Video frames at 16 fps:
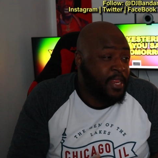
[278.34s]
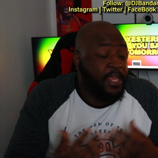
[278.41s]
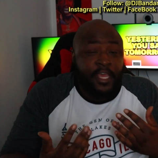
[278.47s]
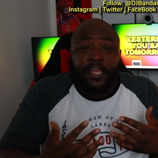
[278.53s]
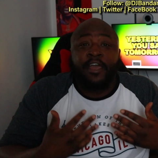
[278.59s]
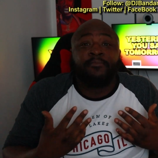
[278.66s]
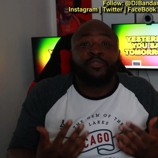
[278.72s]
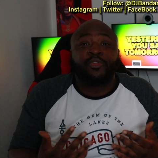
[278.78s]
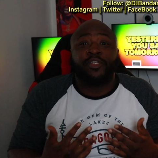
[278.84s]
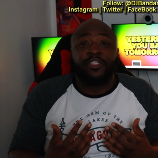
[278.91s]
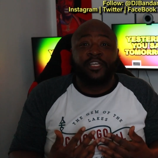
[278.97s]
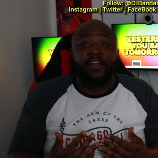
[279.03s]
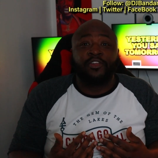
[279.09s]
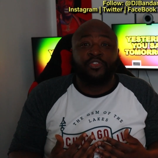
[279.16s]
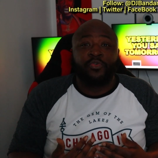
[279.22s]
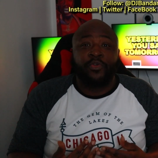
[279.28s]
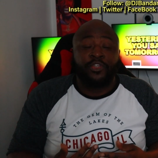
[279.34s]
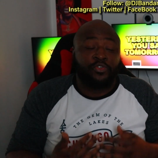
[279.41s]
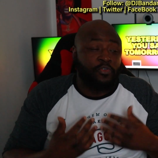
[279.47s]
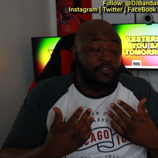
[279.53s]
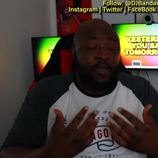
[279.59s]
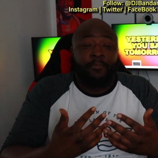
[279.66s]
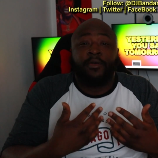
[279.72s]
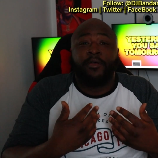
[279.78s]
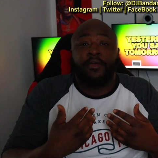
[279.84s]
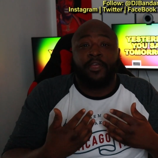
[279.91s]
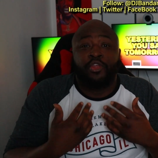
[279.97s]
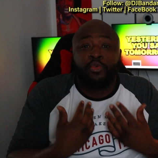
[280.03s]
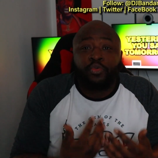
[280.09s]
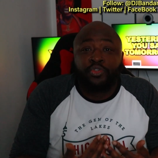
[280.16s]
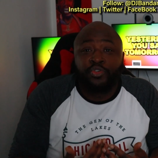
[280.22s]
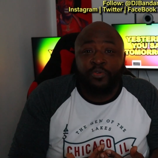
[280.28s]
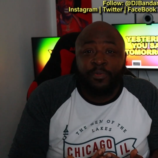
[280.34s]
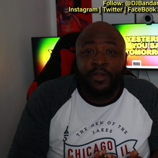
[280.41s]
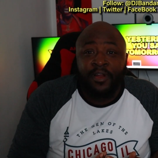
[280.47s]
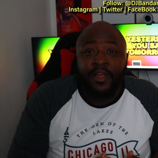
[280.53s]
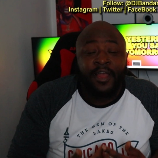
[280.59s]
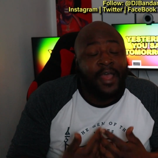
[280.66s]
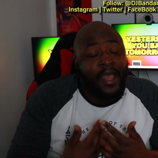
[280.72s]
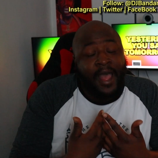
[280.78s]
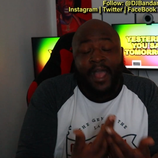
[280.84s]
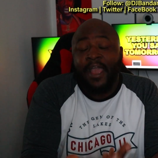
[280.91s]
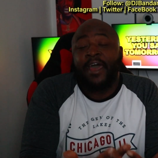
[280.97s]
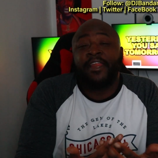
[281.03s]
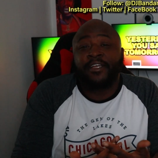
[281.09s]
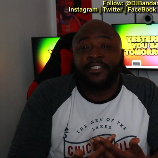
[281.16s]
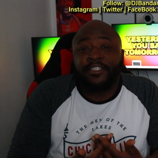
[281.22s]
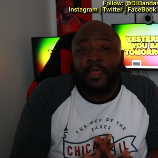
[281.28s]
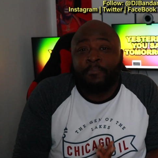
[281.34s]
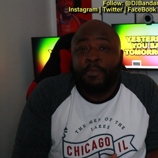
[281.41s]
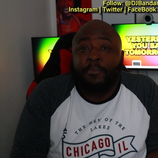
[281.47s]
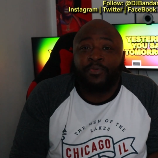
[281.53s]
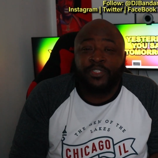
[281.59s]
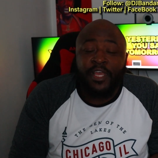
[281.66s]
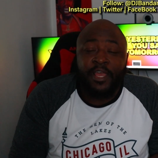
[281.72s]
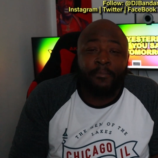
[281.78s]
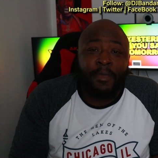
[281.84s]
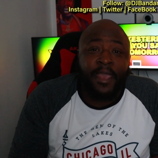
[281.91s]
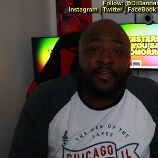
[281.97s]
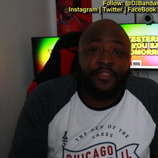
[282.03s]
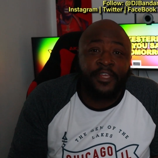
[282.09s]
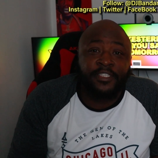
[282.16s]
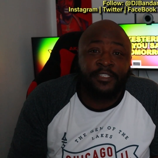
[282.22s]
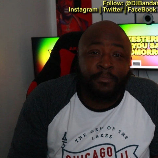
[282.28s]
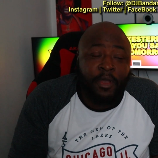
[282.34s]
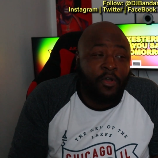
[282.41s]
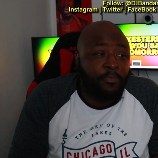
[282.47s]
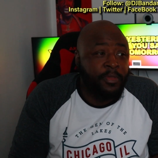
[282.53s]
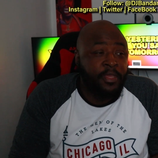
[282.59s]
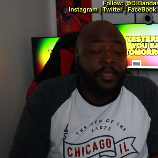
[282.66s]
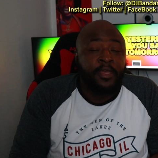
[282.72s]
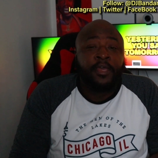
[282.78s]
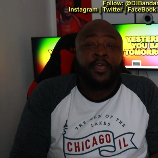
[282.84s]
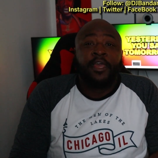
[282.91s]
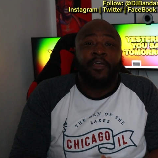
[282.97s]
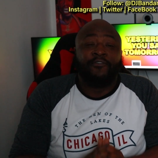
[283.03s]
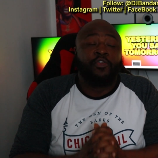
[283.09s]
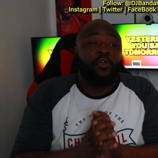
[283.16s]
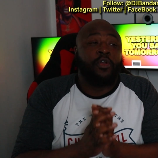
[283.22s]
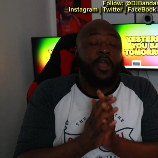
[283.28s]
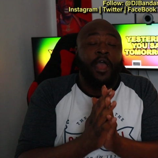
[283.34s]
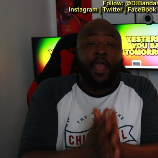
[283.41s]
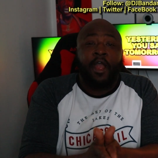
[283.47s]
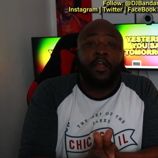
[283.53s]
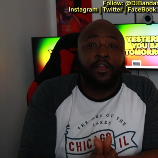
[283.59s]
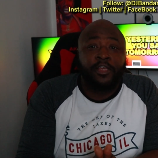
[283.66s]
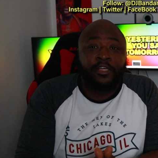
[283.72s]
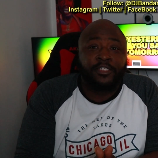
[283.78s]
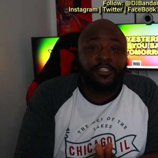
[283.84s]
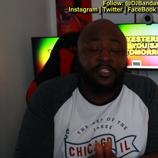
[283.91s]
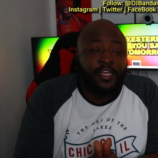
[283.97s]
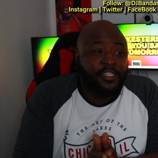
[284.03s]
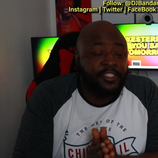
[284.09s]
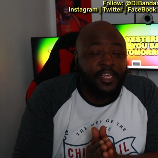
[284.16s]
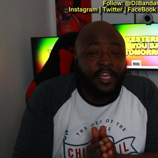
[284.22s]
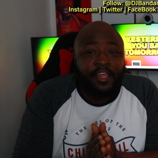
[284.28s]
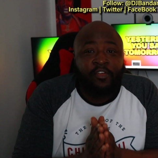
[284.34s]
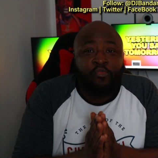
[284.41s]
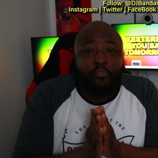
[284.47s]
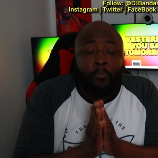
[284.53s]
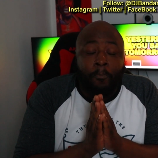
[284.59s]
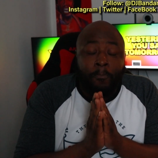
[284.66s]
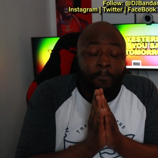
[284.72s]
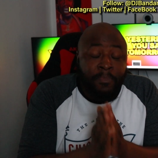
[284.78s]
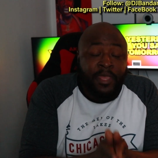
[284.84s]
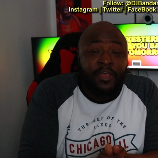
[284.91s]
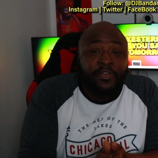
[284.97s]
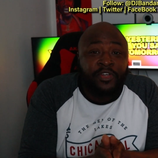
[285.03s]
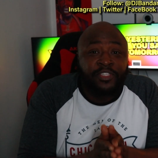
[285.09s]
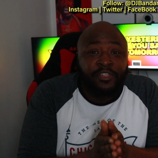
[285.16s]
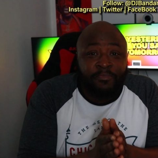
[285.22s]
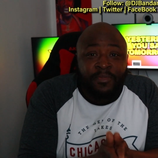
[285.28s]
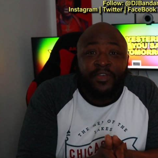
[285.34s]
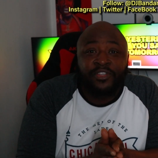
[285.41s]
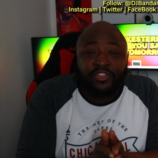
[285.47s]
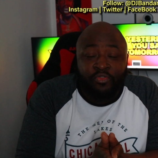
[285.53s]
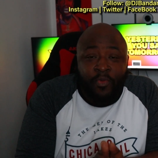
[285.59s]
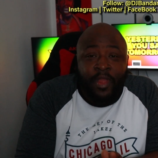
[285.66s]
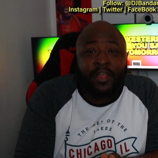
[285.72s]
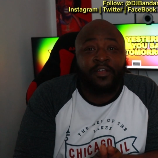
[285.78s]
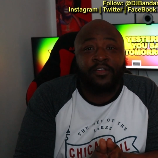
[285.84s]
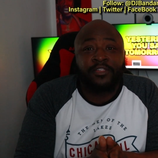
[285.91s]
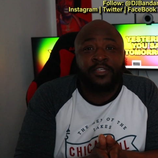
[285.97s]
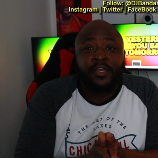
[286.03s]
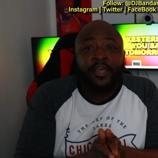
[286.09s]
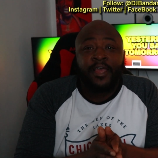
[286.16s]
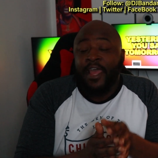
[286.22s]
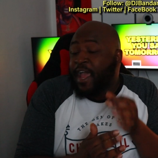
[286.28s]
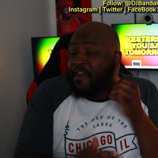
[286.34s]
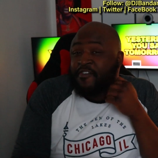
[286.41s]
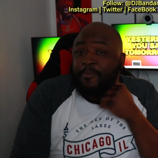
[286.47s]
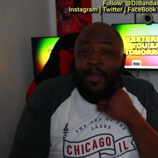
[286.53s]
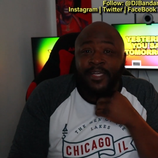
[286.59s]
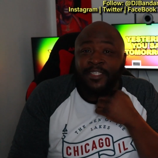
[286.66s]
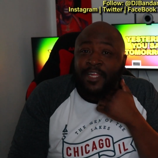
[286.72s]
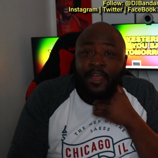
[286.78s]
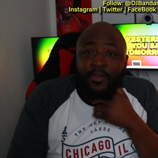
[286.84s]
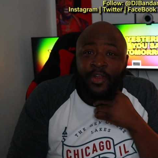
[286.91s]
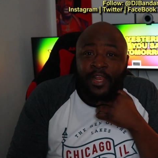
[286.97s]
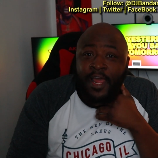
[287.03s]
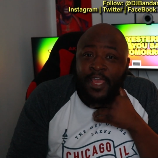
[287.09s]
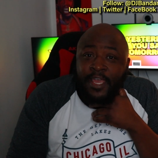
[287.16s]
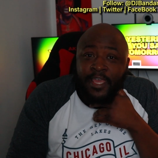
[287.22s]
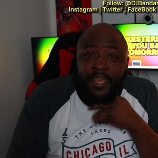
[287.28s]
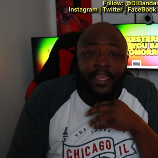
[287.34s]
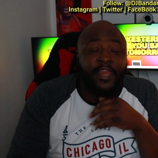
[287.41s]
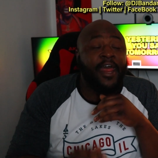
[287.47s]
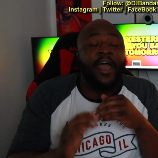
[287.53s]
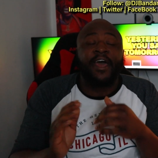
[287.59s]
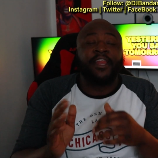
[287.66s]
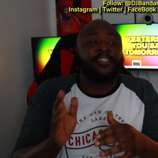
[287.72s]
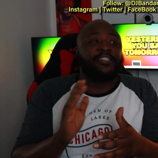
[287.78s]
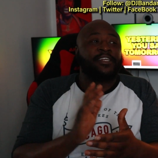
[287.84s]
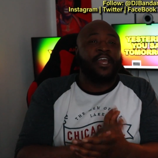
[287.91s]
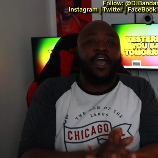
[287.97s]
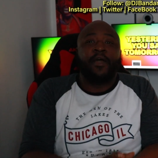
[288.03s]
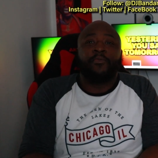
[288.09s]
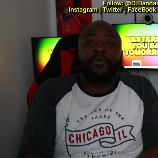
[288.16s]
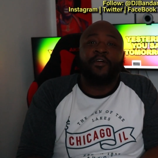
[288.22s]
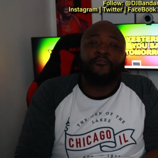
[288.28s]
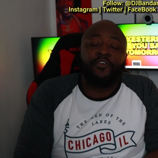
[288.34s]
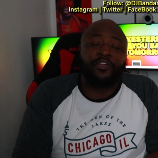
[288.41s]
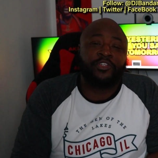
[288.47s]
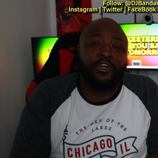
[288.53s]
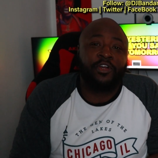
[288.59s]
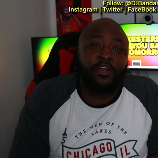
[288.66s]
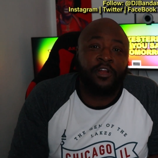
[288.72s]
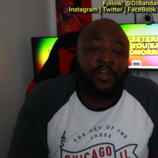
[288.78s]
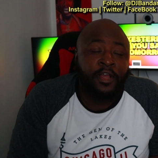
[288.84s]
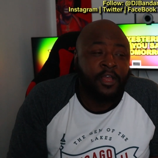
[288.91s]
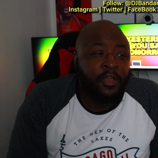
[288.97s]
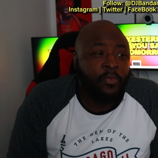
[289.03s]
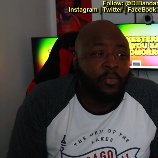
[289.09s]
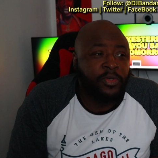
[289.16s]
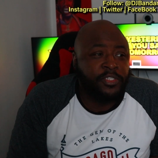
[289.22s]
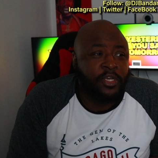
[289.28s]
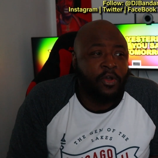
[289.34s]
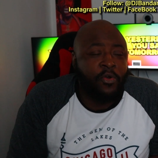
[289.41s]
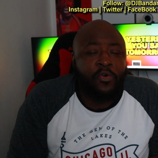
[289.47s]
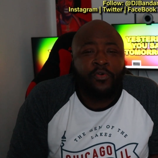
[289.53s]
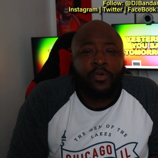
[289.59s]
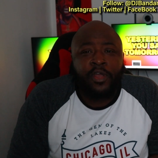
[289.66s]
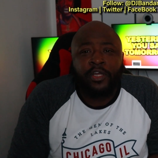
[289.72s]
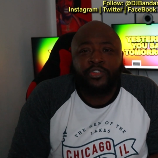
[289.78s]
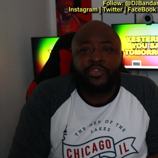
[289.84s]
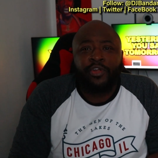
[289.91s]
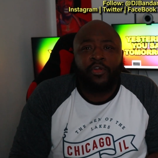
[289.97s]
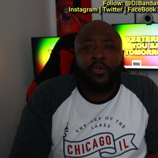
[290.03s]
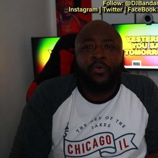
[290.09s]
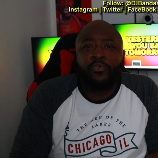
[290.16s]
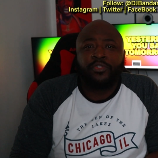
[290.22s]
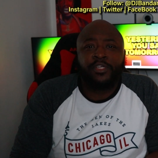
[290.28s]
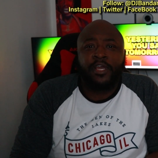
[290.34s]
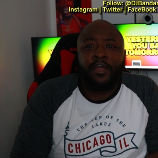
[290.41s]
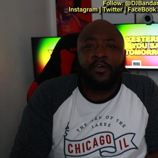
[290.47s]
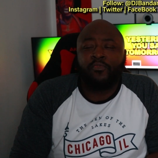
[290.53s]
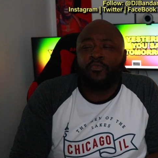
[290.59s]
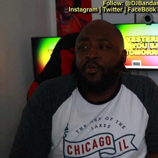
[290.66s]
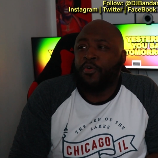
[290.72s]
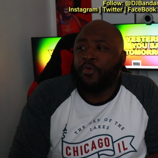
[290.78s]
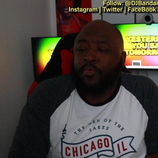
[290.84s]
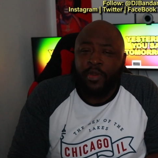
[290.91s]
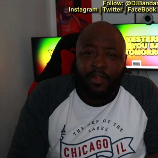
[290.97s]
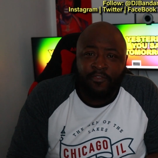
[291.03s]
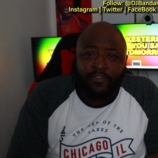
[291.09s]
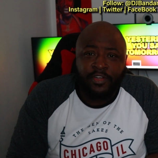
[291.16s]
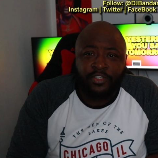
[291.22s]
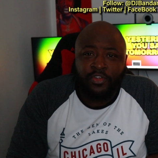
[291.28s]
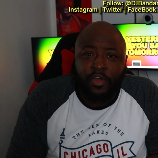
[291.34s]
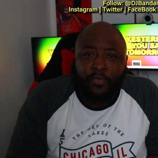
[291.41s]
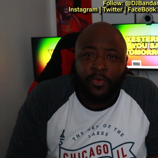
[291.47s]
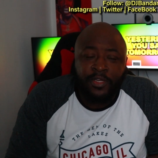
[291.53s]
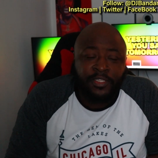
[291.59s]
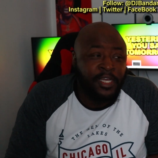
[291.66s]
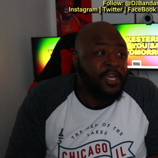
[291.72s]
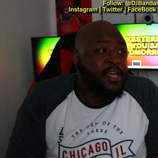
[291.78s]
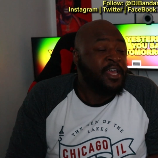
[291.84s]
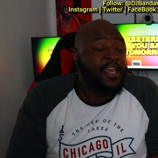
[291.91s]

It comes with the territory. So if I'm a YouTuber, I got to accept people saying bad things about me. If you're an artist that's selling millions and millions of records, everybody's not gonna like it. And honest to God, when I first heard, was it Old Country or Old Town Road, whatever the song was,